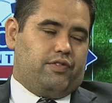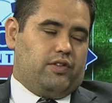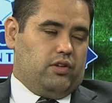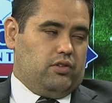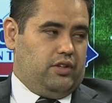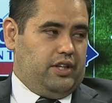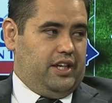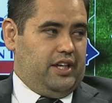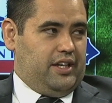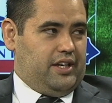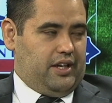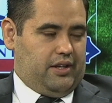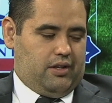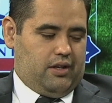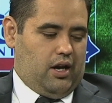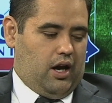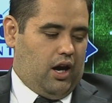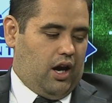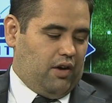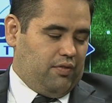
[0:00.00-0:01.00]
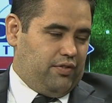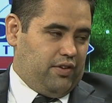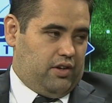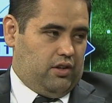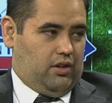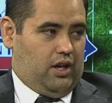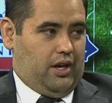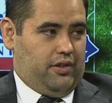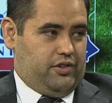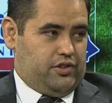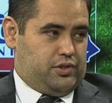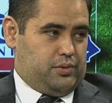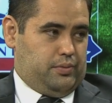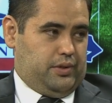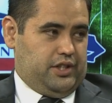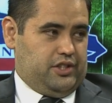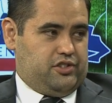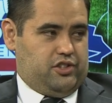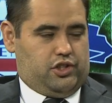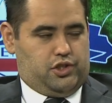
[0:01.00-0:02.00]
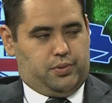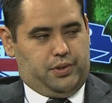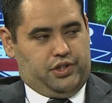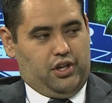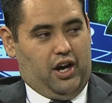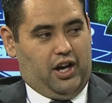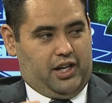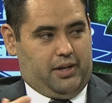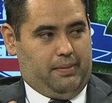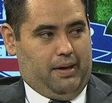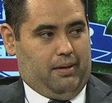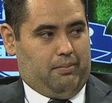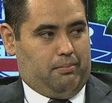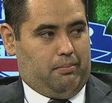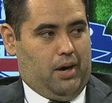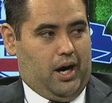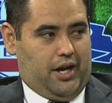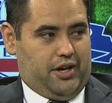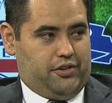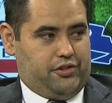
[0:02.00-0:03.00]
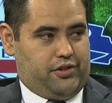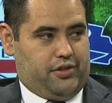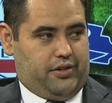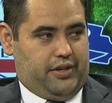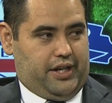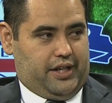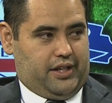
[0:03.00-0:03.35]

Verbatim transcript: the league, and often a lot of this research, we talk about monitoring.